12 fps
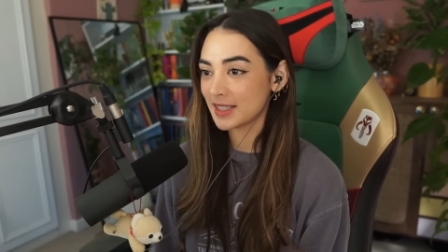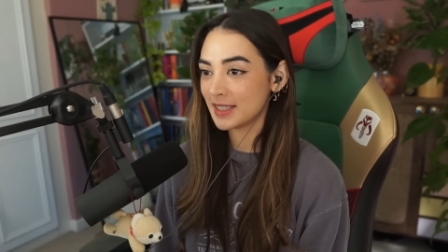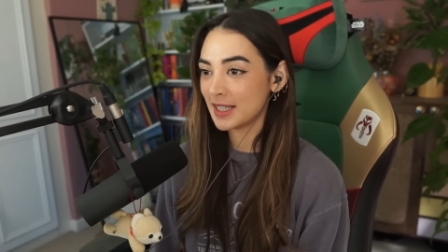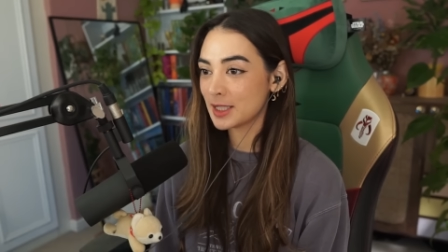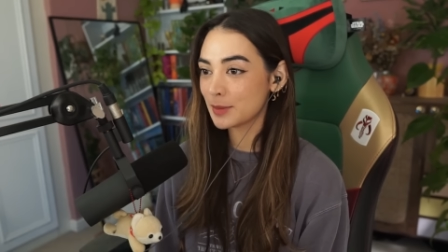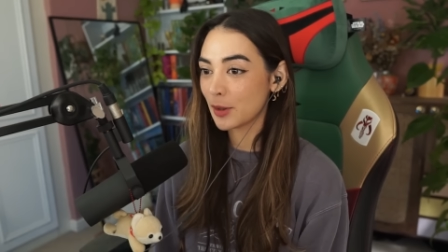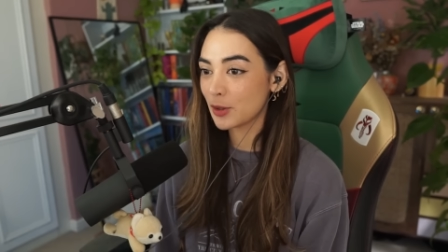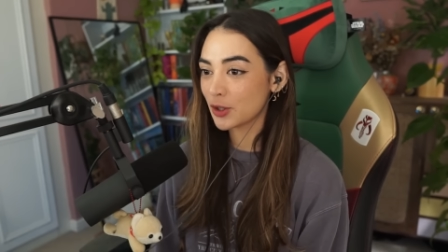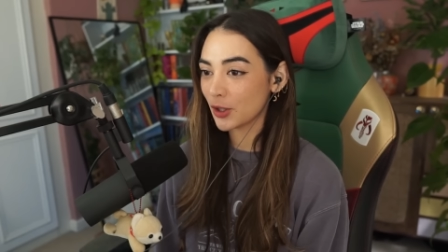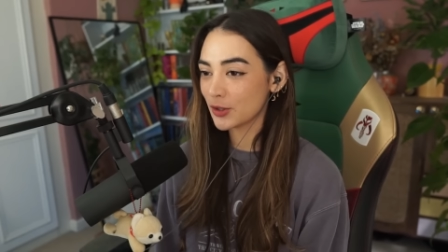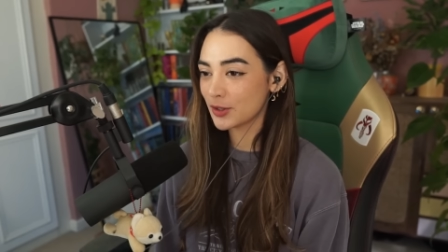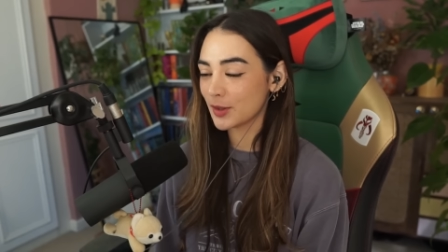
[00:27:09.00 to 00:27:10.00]
Sea Smoke
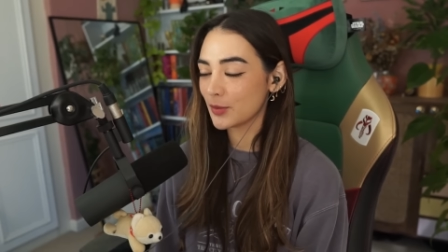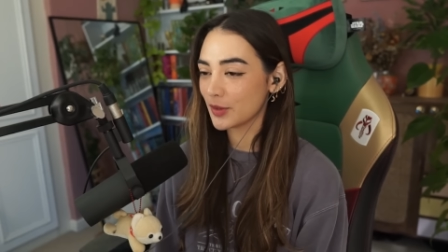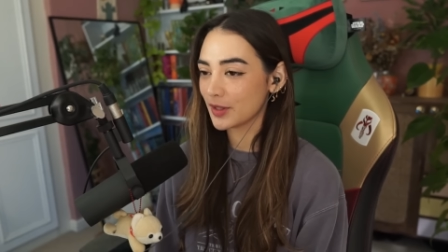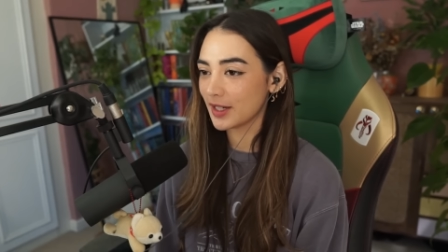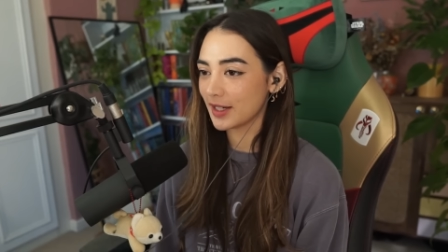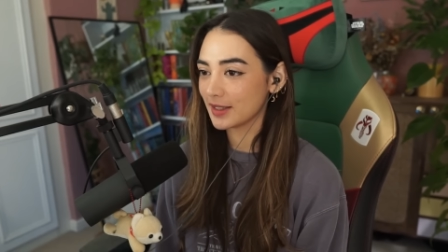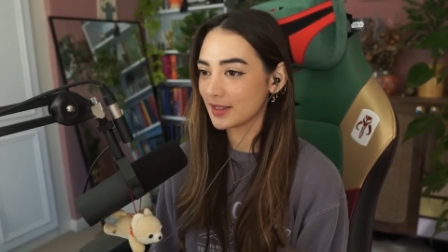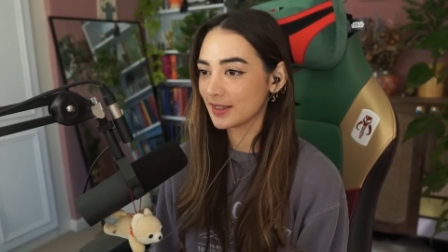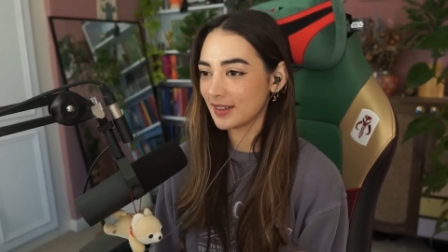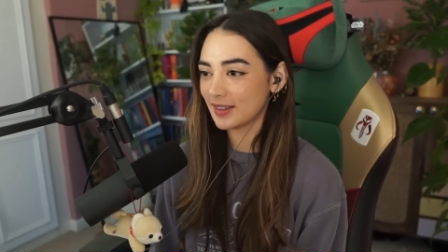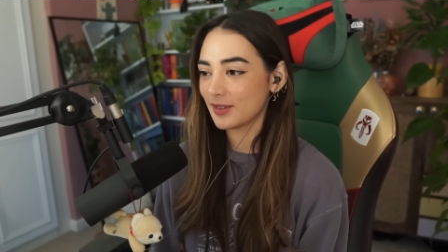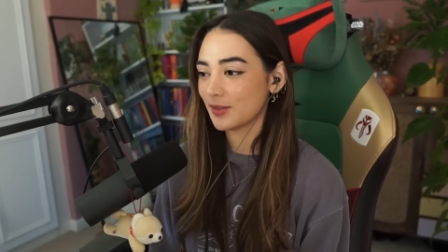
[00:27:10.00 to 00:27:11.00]
chose someone then.
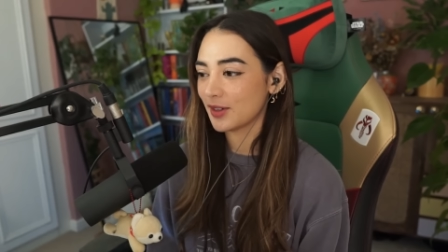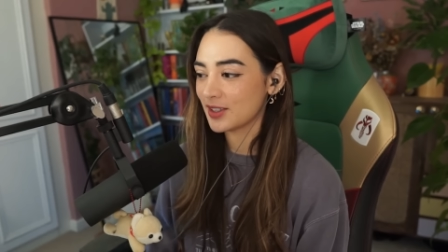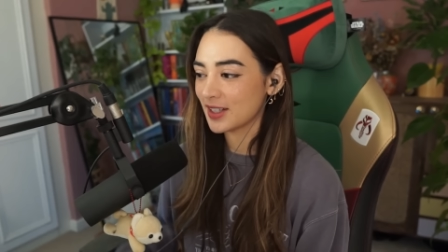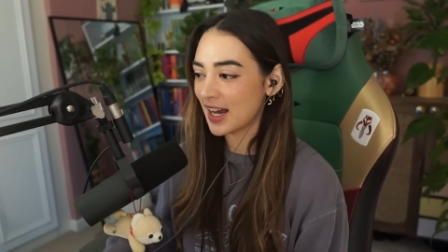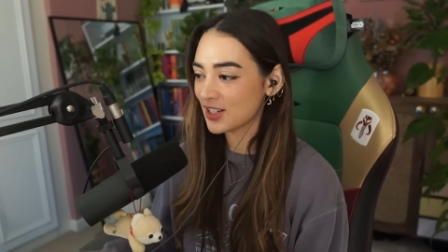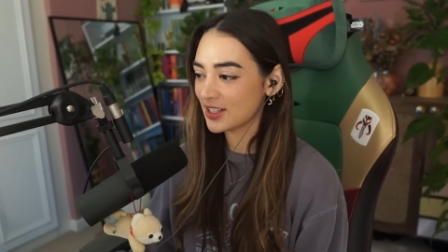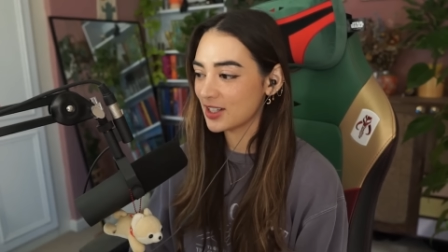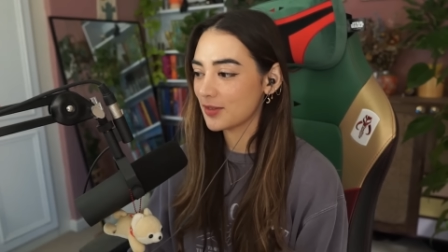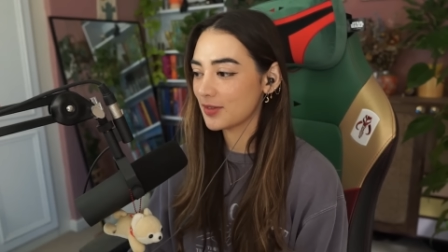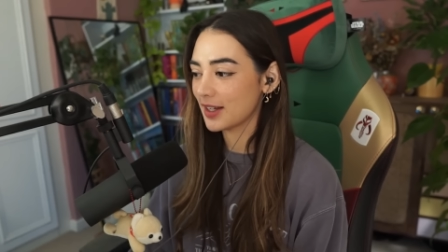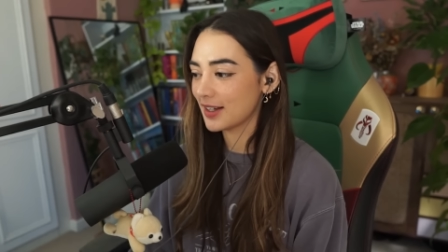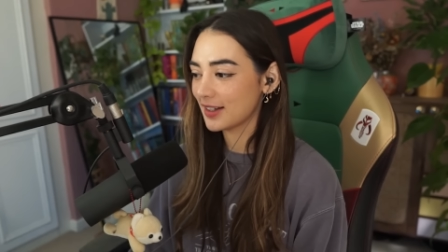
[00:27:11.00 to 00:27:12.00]
I actually love that.